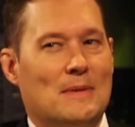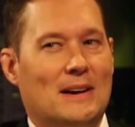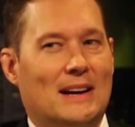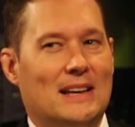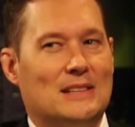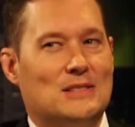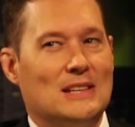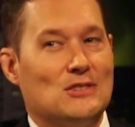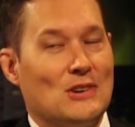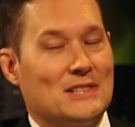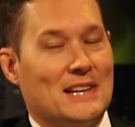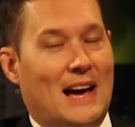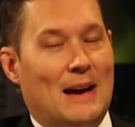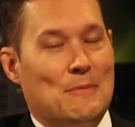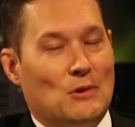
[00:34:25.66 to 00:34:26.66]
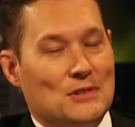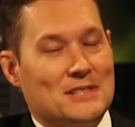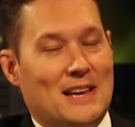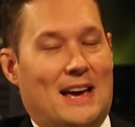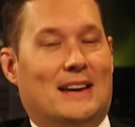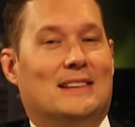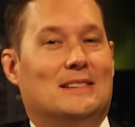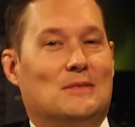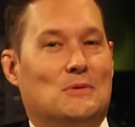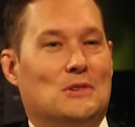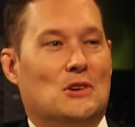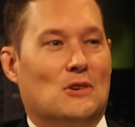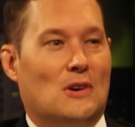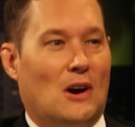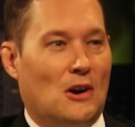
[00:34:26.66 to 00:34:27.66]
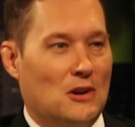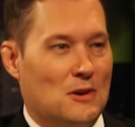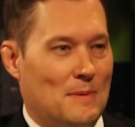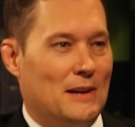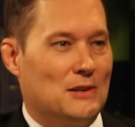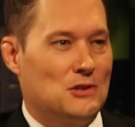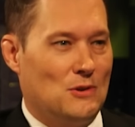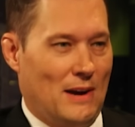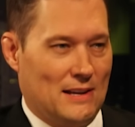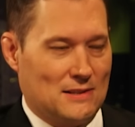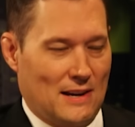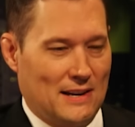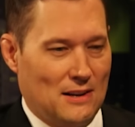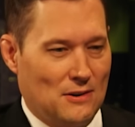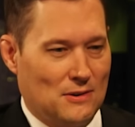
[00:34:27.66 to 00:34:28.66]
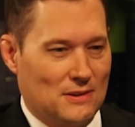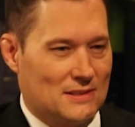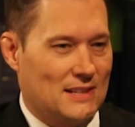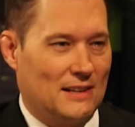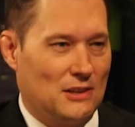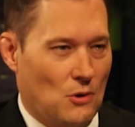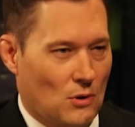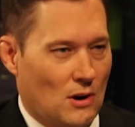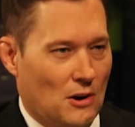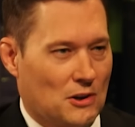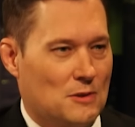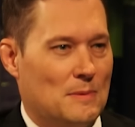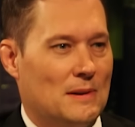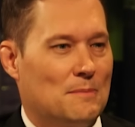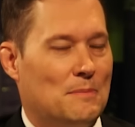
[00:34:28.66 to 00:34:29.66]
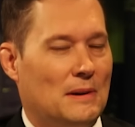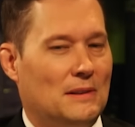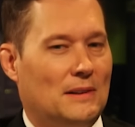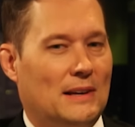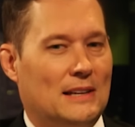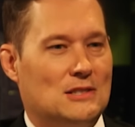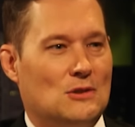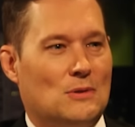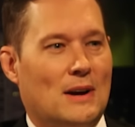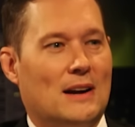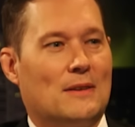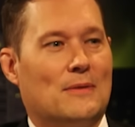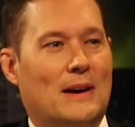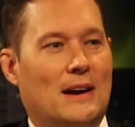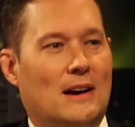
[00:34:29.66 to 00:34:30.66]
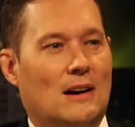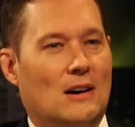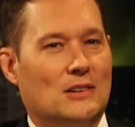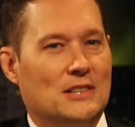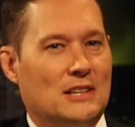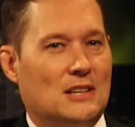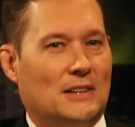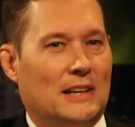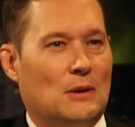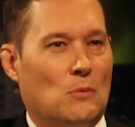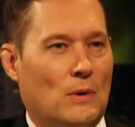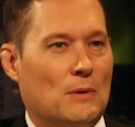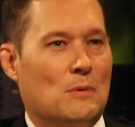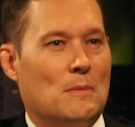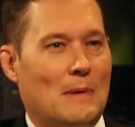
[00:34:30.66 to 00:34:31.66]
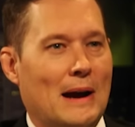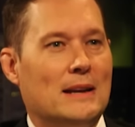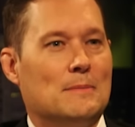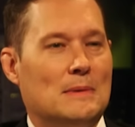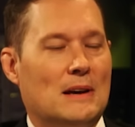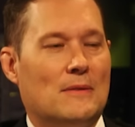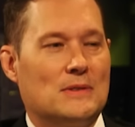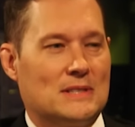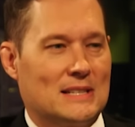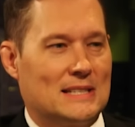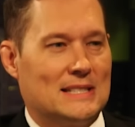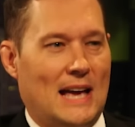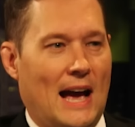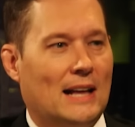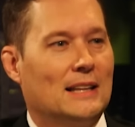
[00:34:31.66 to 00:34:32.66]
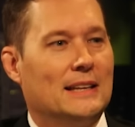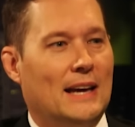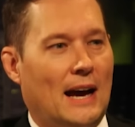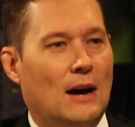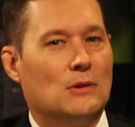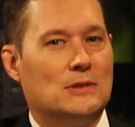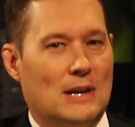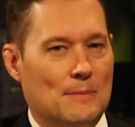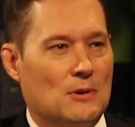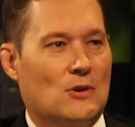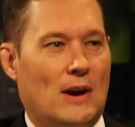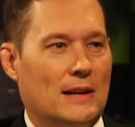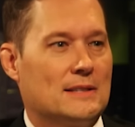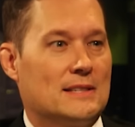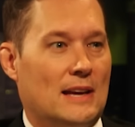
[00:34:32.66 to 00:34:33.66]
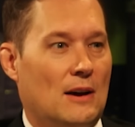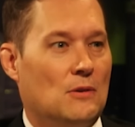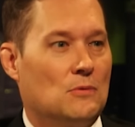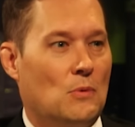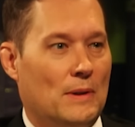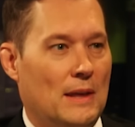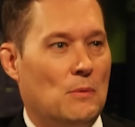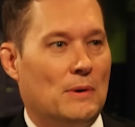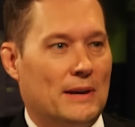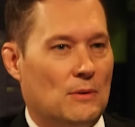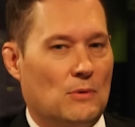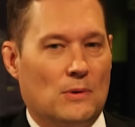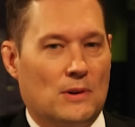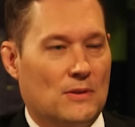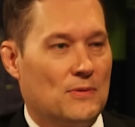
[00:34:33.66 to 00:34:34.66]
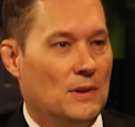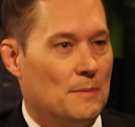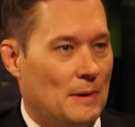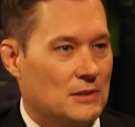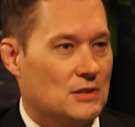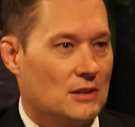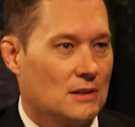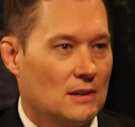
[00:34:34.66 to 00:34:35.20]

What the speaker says: It's interesting. I will say your argument, as I know it's not your argument, but as you kind of articulate it, what it reminded me of is exactly how Democrats sound when they want to get rid of the filibuster.